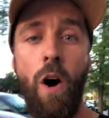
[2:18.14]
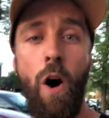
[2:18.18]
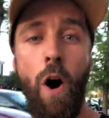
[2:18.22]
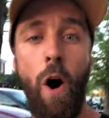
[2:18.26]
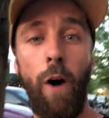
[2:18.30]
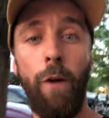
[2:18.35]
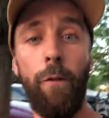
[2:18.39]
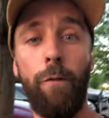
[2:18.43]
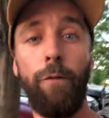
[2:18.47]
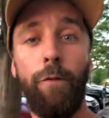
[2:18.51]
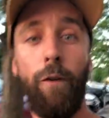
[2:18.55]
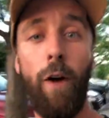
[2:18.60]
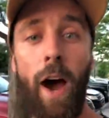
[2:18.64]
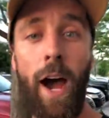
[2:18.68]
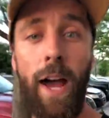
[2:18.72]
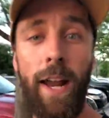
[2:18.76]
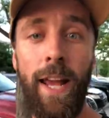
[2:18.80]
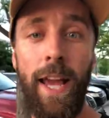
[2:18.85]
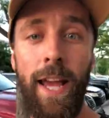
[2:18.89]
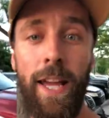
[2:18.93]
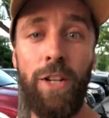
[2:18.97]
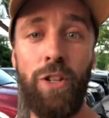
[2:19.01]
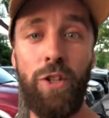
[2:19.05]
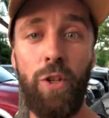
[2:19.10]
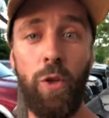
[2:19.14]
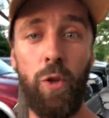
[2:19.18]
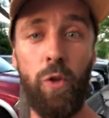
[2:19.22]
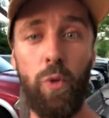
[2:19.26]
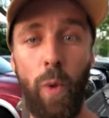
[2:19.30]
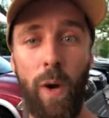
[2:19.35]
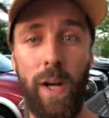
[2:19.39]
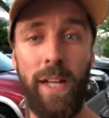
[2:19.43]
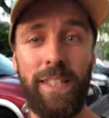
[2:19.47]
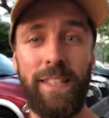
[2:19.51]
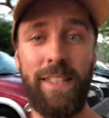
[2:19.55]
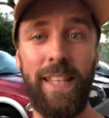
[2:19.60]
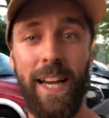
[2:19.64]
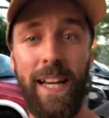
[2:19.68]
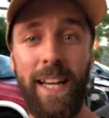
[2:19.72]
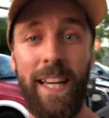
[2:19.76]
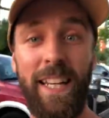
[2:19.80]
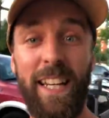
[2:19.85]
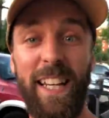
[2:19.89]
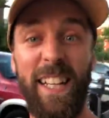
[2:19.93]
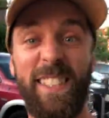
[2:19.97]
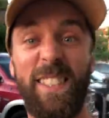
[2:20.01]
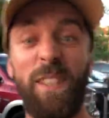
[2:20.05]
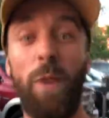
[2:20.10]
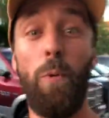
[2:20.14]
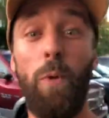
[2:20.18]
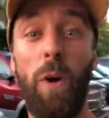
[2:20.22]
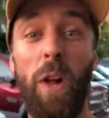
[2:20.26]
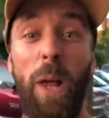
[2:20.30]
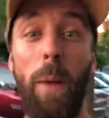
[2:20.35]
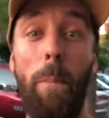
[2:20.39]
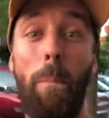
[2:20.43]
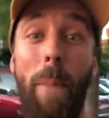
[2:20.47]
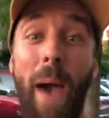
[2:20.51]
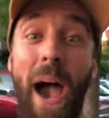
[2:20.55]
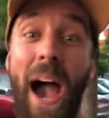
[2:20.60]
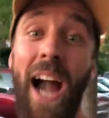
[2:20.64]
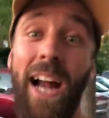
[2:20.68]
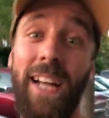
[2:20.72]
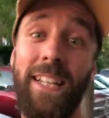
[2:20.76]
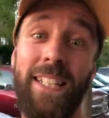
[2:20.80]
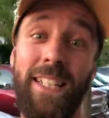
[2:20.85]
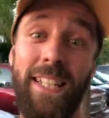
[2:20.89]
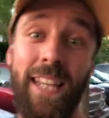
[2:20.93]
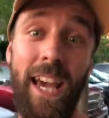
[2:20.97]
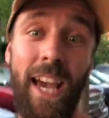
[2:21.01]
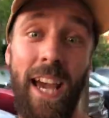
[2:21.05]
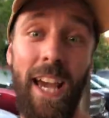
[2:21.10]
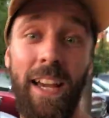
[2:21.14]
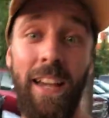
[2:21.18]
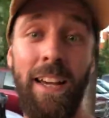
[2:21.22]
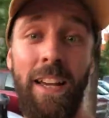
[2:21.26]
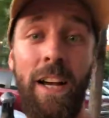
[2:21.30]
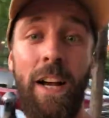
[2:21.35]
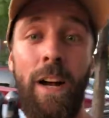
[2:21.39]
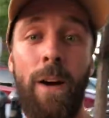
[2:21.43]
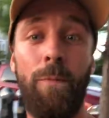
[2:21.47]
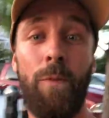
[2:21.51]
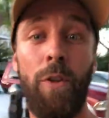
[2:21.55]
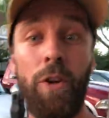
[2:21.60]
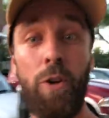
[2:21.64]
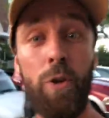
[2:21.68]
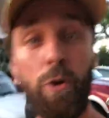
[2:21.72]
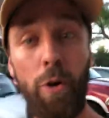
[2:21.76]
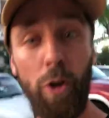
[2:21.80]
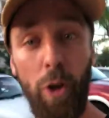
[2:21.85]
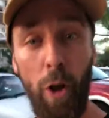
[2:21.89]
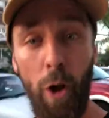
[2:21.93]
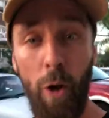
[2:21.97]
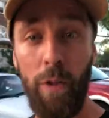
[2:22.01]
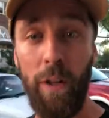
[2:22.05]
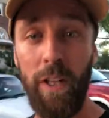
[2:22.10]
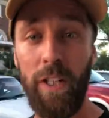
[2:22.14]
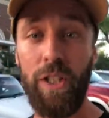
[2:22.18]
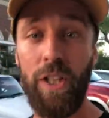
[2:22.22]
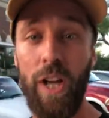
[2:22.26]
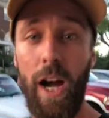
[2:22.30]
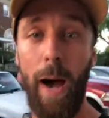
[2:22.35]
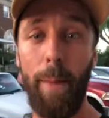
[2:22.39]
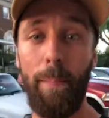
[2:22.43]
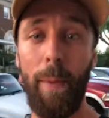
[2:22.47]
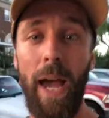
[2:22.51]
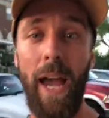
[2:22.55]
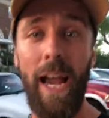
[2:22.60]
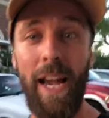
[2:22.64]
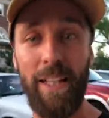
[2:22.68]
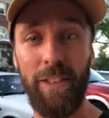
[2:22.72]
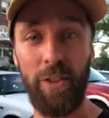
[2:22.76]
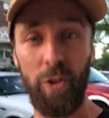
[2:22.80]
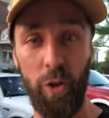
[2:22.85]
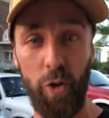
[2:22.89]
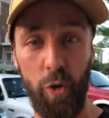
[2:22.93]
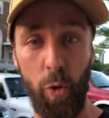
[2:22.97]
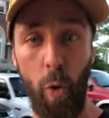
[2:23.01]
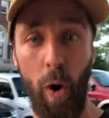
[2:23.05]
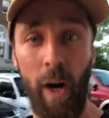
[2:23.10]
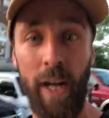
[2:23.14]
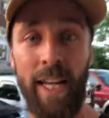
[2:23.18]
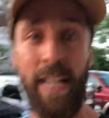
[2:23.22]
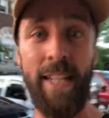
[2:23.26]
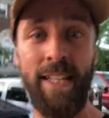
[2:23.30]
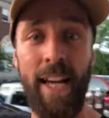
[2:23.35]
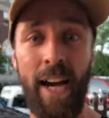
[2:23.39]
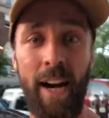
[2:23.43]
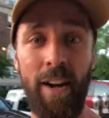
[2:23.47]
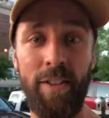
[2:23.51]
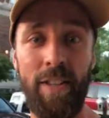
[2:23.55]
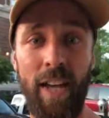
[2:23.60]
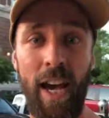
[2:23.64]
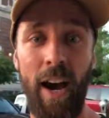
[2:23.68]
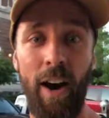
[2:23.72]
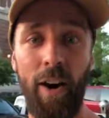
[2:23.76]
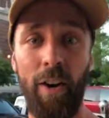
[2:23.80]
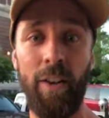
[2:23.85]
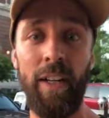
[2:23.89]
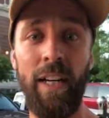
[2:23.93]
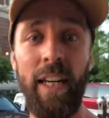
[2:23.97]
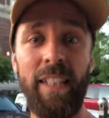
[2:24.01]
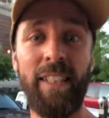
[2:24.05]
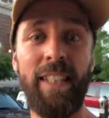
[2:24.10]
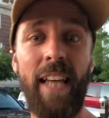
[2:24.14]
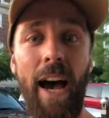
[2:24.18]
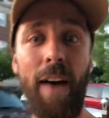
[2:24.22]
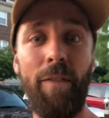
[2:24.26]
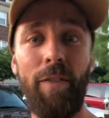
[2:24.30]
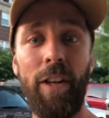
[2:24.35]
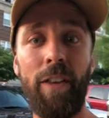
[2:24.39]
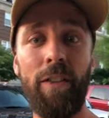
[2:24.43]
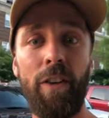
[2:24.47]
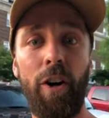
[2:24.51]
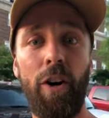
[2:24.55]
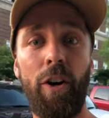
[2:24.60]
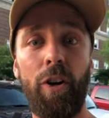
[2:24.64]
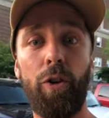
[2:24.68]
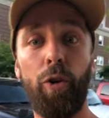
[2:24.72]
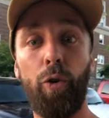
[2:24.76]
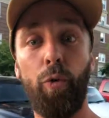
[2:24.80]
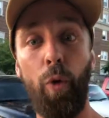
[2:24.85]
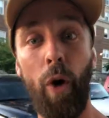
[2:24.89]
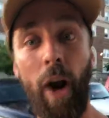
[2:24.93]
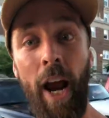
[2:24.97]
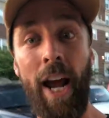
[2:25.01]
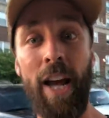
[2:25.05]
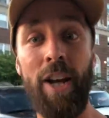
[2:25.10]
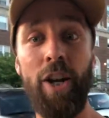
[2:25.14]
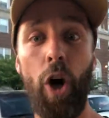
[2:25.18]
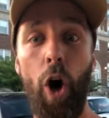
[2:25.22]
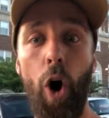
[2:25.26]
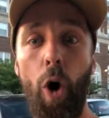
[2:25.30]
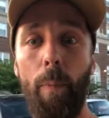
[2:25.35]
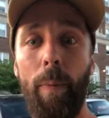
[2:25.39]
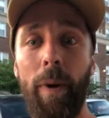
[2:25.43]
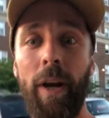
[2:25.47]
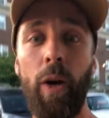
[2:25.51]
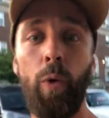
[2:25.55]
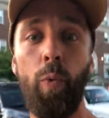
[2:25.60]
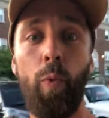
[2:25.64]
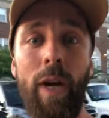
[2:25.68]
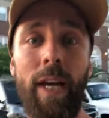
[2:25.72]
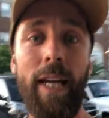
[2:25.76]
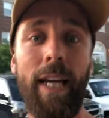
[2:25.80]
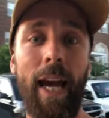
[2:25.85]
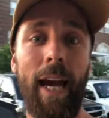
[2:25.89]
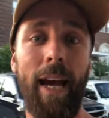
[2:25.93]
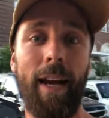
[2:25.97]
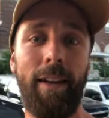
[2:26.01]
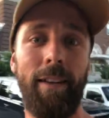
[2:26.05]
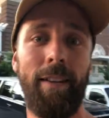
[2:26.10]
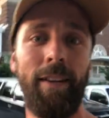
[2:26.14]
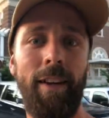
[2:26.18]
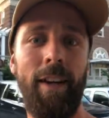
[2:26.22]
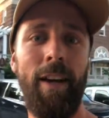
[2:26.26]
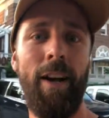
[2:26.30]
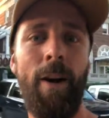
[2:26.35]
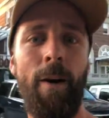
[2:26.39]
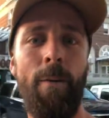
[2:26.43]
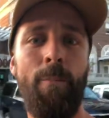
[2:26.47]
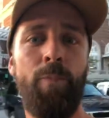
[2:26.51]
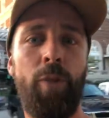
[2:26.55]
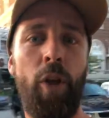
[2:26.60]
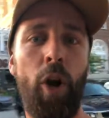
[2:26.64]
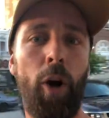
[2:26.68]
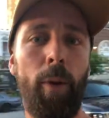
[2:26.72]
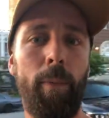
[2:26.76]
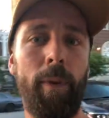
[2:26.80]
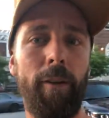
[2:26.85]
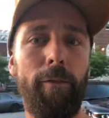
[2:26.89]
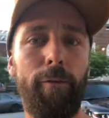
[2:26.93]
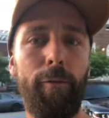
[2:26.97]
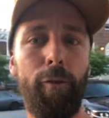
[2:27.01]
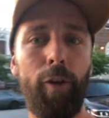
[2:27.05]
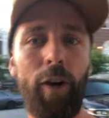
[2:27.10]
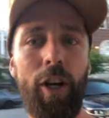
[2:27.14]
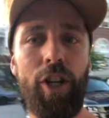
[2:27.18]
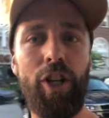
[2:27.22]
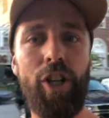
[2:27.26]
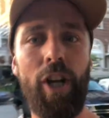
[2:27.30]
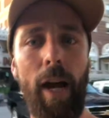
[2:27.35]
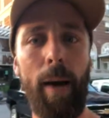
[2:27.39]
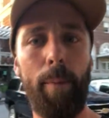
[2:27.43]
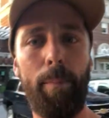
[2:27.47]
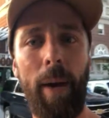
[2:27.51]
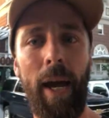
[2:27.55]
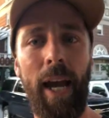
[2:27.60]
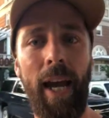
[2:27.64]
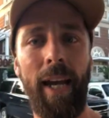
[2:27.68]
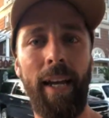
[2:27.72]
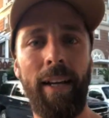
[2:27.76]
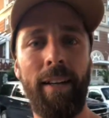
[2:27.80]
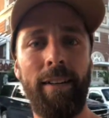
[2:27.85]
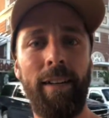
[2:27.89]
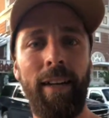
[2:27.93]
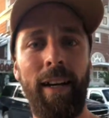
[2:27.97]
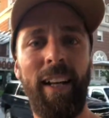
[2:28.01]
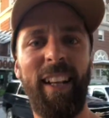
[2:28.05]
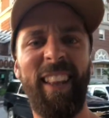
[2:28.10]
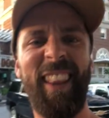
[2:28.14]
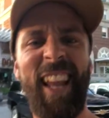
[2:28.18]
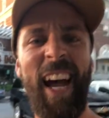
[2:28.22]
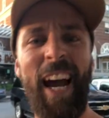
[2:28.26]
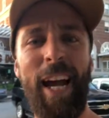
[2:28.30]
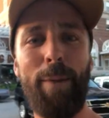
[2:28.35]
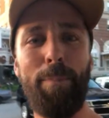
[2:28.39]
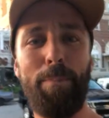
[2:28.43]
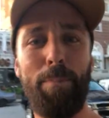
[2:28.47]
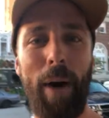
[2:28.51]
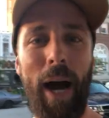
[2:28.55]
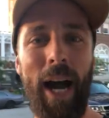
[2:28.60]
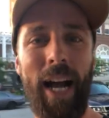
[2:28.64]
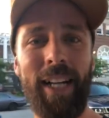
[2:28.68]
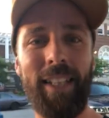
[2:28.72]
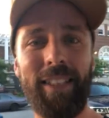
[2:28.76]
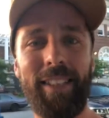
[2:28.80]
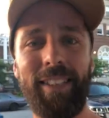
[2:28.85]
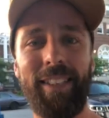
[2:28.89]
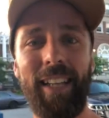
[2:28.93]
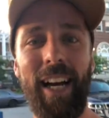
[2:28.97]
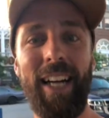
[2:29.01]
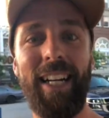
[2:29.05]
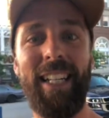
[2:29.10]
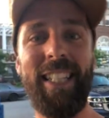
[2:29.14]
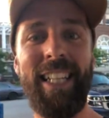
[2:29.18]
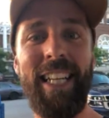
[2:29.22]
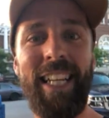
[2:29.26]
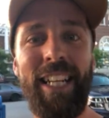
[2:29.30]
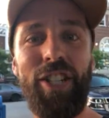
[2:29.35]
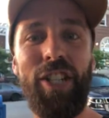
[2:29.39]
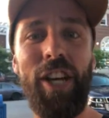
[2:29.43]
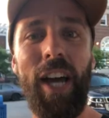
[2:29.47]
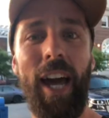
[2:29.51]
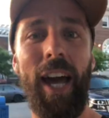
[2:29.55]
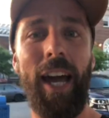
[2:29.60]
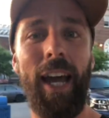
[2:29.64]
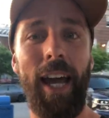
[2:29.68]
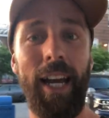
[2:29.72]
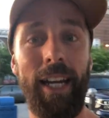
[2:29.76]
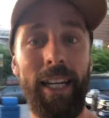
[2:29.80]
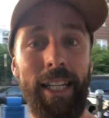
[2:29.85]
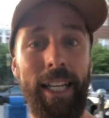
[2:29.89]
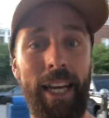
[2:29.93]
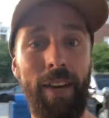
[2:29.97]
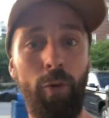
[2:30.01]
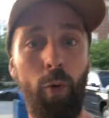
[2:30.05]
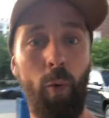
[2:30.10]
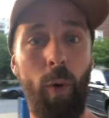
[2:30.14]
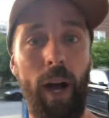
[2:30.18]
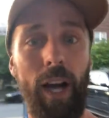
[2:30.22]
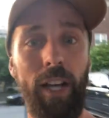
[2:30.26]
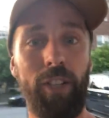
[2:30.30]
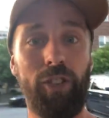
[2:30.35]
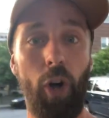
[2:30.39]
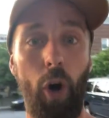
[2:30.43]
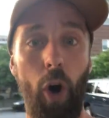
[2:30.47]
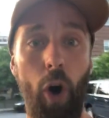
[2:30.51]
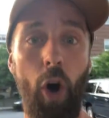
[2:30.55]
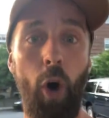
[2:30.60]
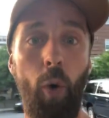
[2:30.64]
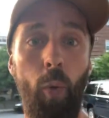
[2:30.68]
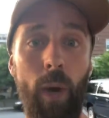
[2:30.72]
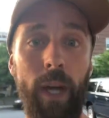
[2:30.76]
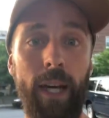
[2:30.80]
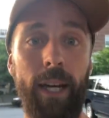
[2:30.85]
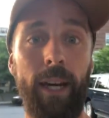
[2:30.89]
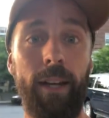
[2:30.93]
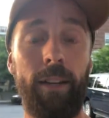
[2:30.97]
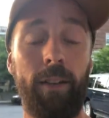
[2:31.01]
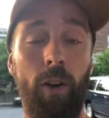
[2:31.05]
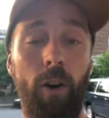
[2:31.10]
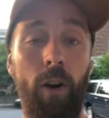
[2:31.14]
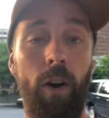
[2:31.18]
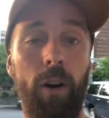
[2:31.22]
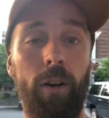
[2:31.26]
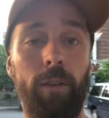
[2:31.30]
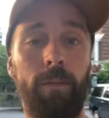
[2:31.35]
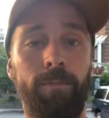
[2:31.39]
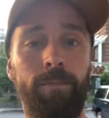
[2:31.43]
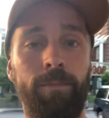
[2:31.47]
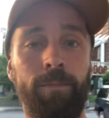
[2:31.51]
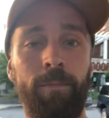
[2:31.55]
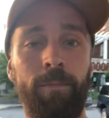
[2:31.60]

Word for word: On Friday, June 22nd, it's a really packed day. The new clothing shop Hazel 20 downtown is having their grand opening weekend. There will be free champagne, light bites, a DJ, and giveaways all weekend long.